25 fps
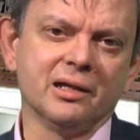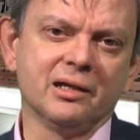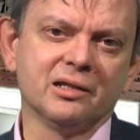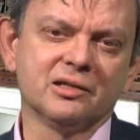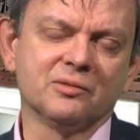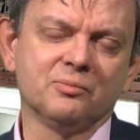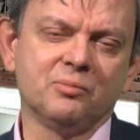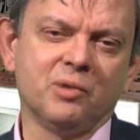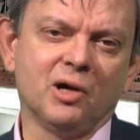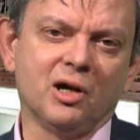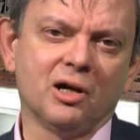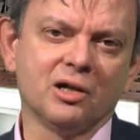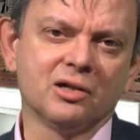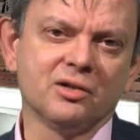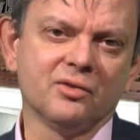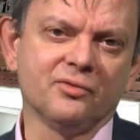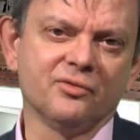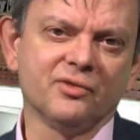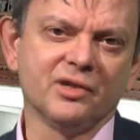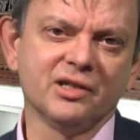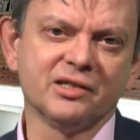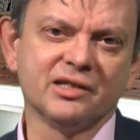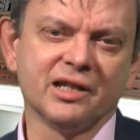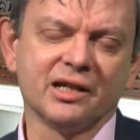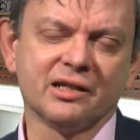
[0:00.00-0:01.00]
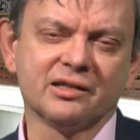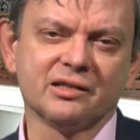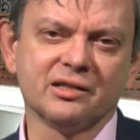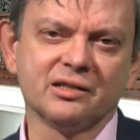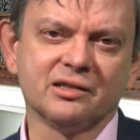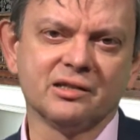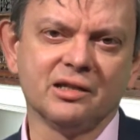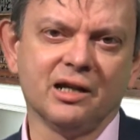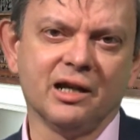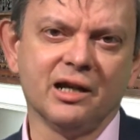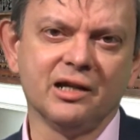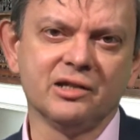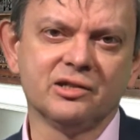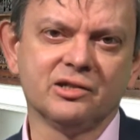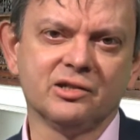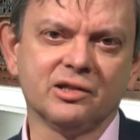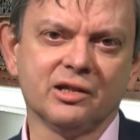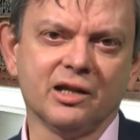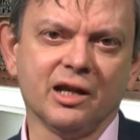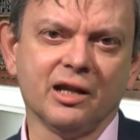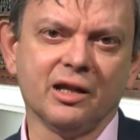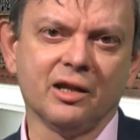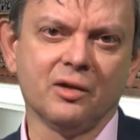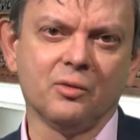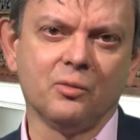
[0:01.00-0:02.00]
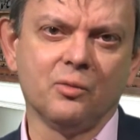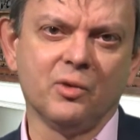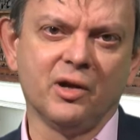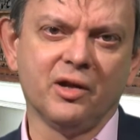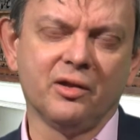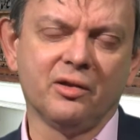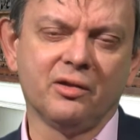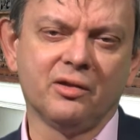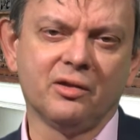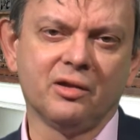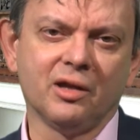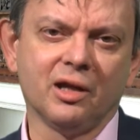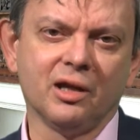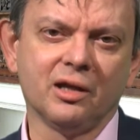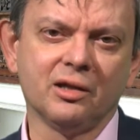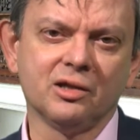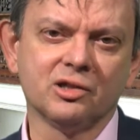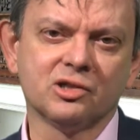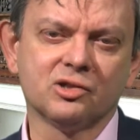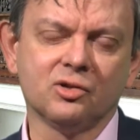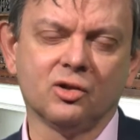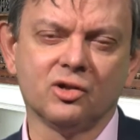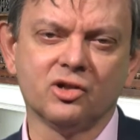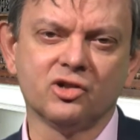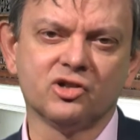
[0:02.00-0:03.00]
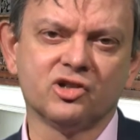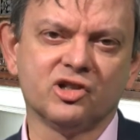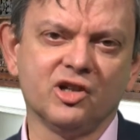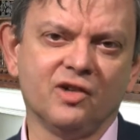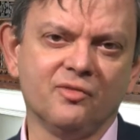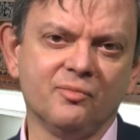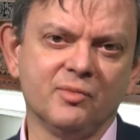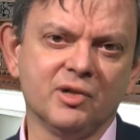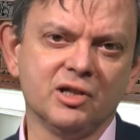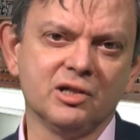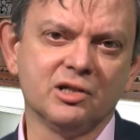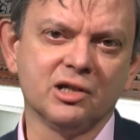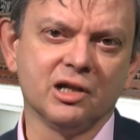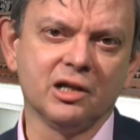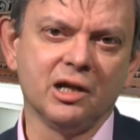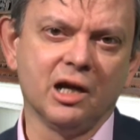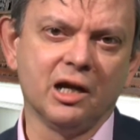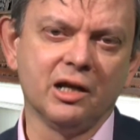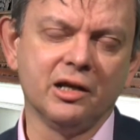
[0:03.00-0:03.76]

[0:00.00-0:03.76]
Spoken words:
as part of this exercise together with the Scottish Government,